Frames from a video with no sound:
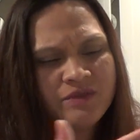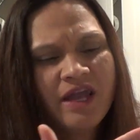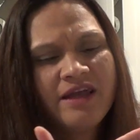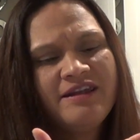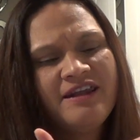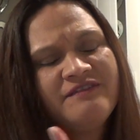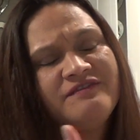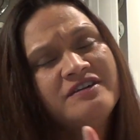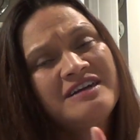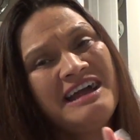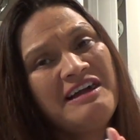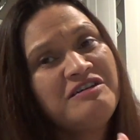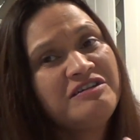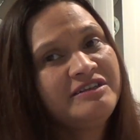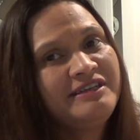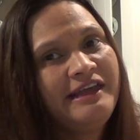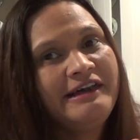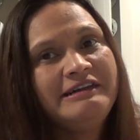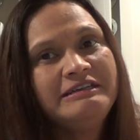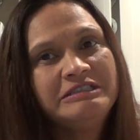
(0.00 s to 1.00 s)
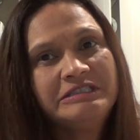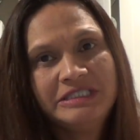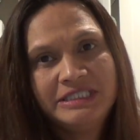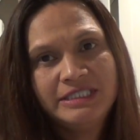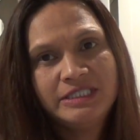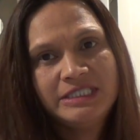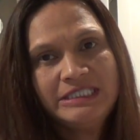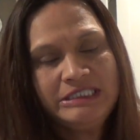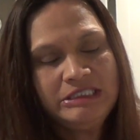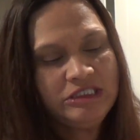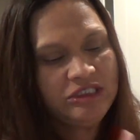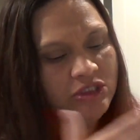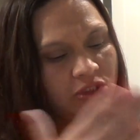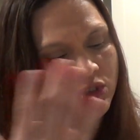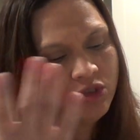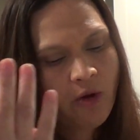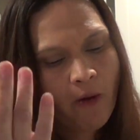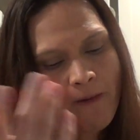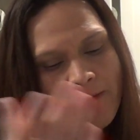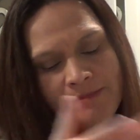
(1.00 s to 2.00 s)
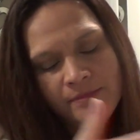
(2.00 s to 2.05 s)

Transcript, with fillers: I never counted calories. I just